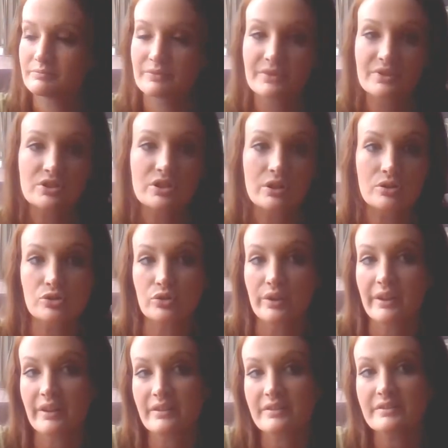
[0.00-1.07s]
share
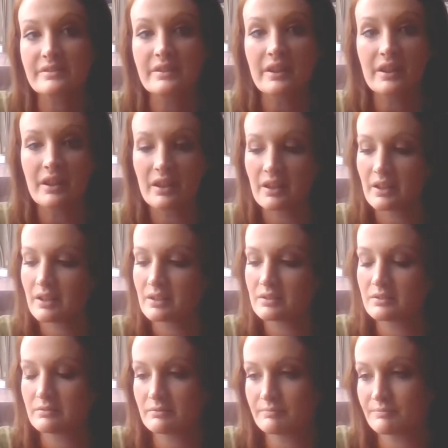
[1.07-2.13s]
drinks, they
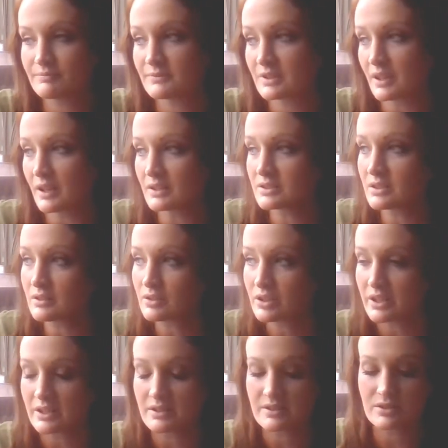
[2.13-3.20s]
talk to other
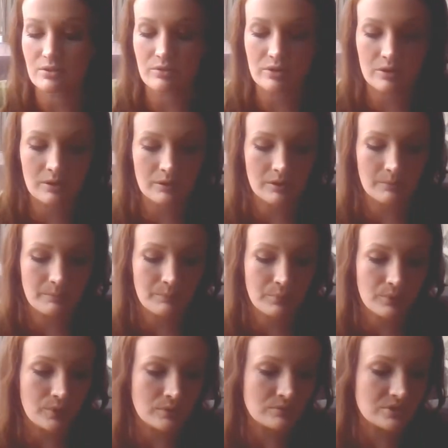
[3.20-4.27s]
kids. So they're
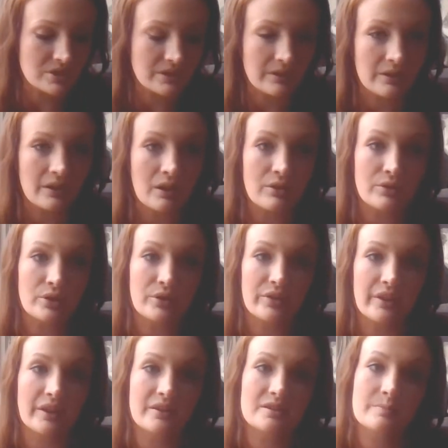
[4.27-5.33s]
prone to getting other
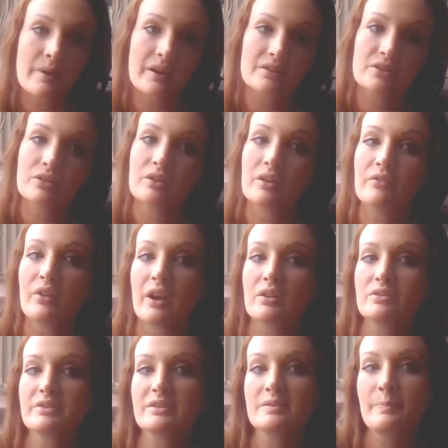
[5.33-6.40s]
things, bacteria,
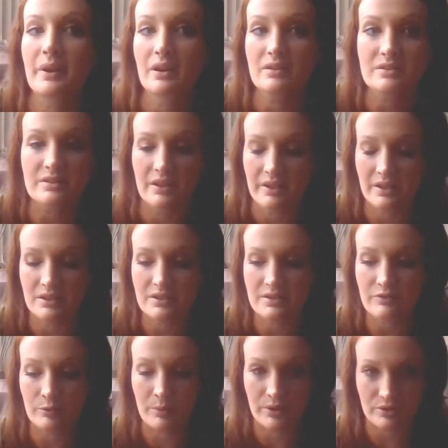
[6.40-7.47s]
viruses, parasites
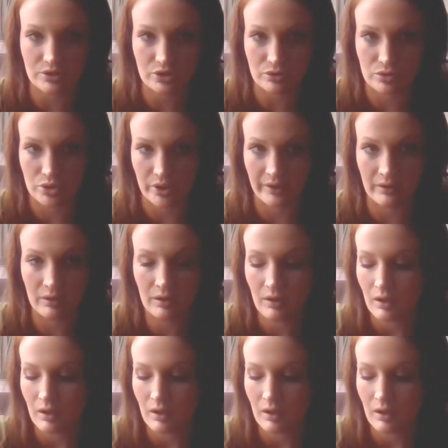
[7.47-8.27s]
from other children.